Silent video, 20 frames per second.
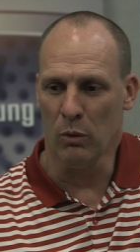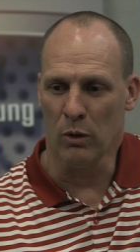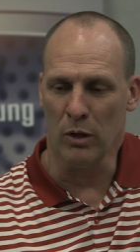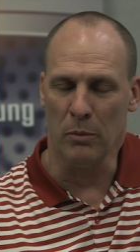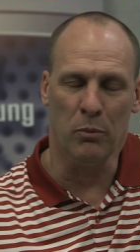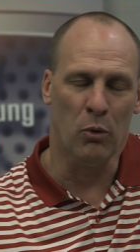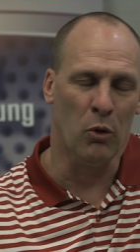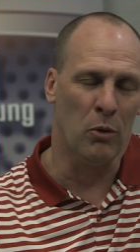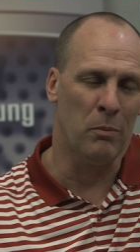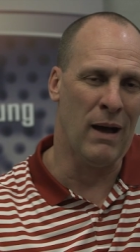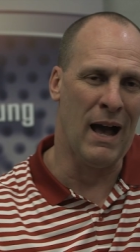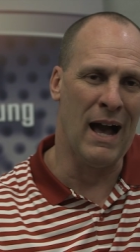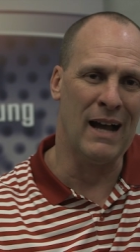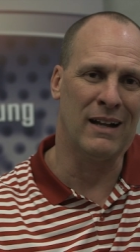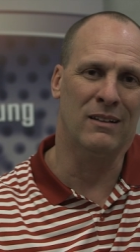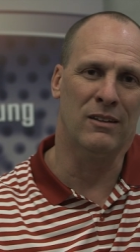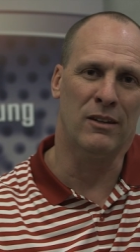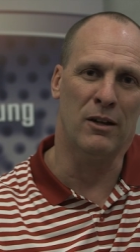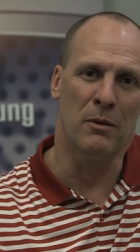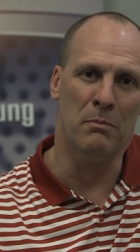want to pour
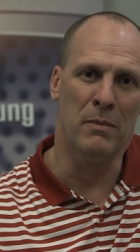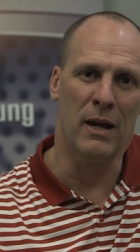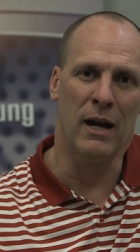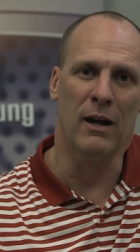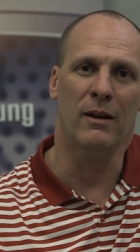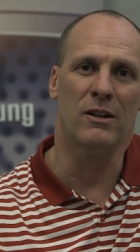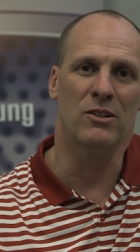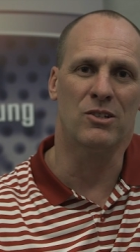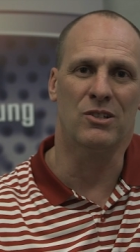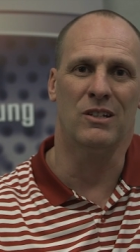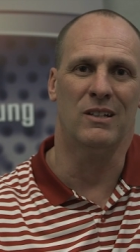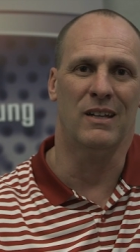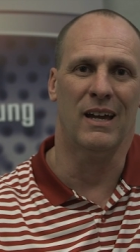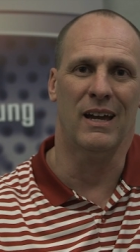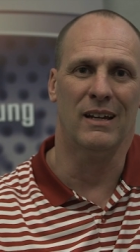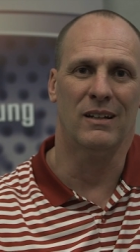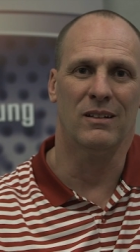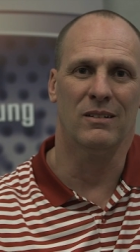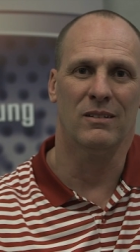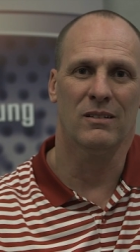back into their marriage
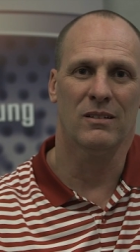today,